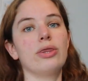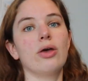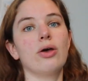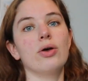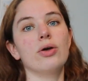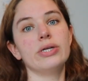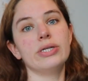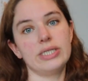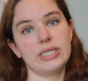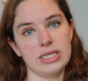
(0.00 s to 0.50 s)

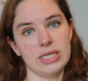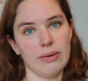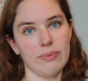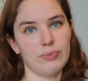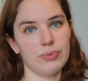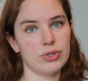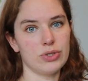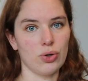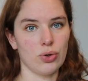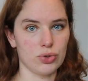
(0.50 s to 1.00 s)
the
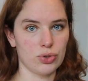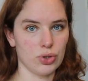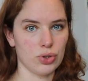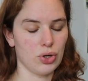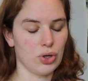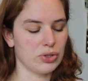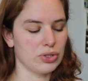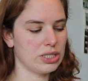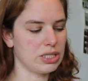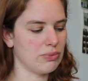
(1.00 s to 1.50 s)
zipped or the
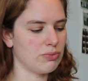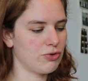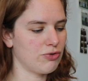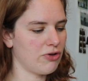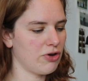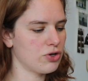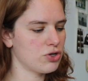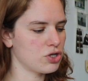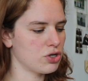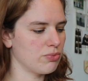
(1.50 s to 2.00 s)
non-zipped
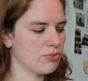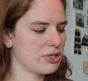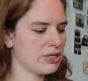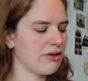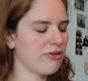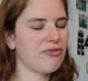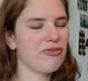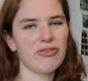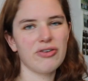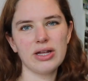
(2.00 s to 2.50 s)
version, but I
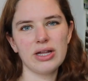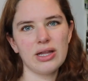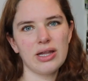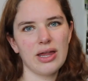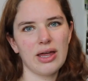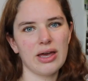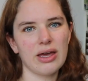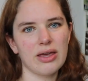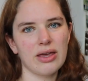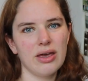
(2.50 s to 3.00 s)
feel
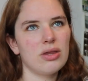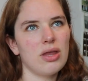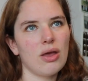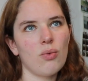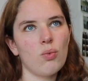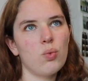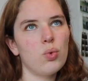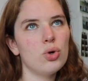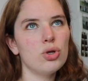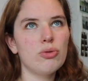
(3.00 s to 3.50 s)
like there
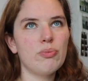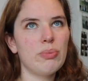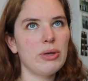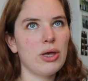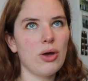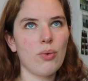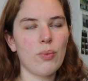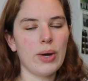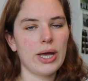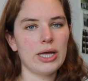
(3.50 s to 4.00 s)
would be
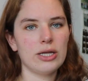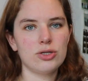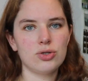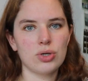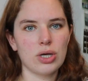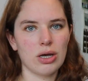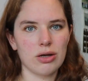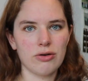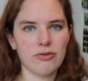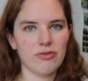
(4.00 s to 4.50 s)
a way to
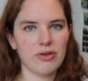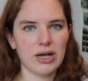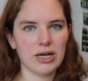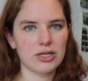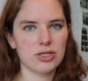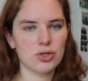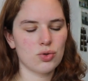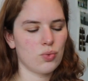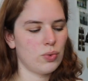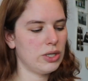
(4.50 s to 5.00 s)
kind of like
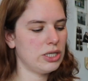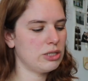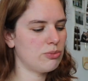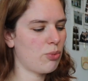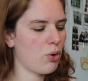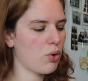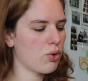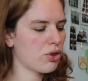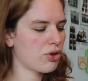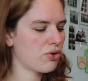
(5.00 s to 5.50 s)
squeeze
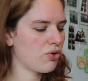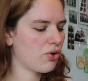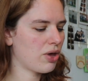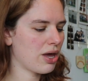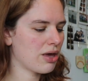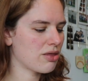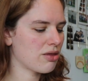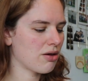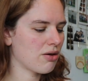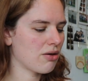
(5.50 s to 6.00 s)
both
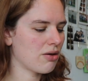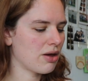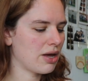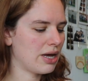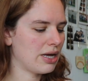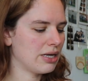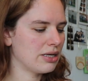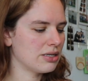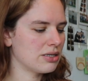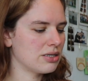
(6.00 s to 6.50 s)
together,
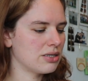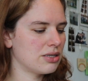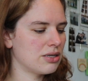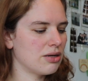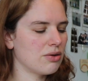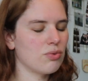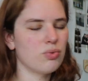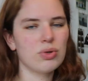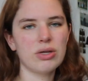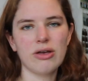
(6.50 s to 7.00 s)
and
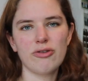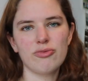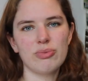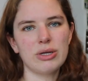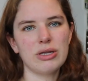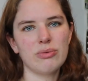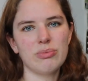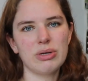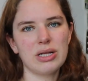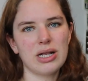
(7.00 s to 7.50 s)
it would have
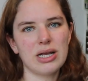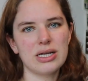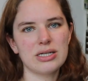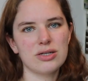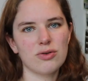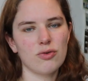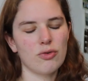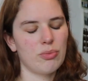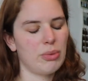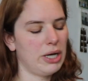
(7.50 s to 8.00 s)
been a bit less
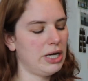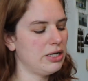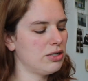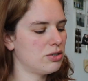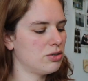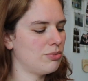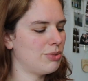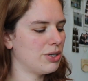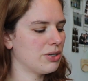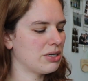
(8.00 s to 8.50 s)
of a pain,
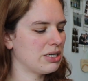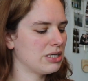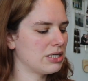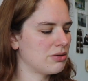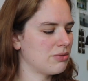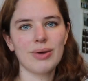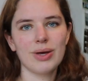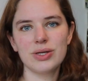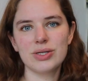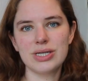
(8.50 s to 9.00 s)
to be
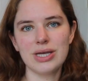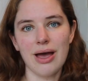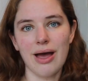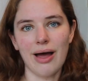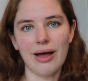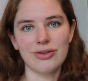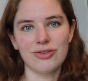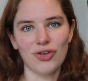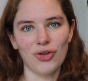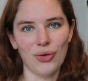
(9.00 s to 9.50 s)
honest. Because yeah, I
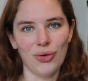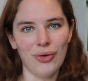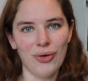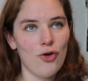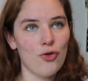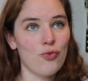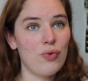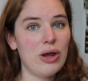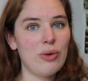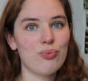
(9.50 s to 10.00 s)
had to
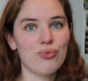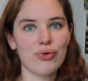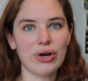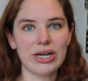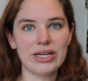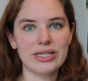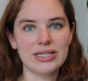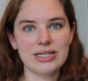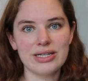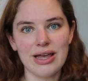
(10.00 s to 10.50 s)

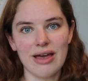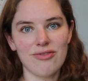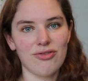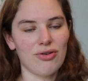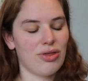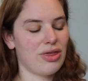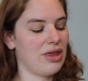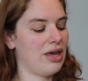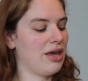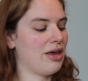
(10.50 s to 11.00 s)
reprint
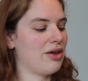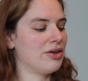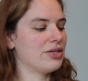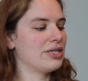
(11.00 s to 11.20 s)
everything a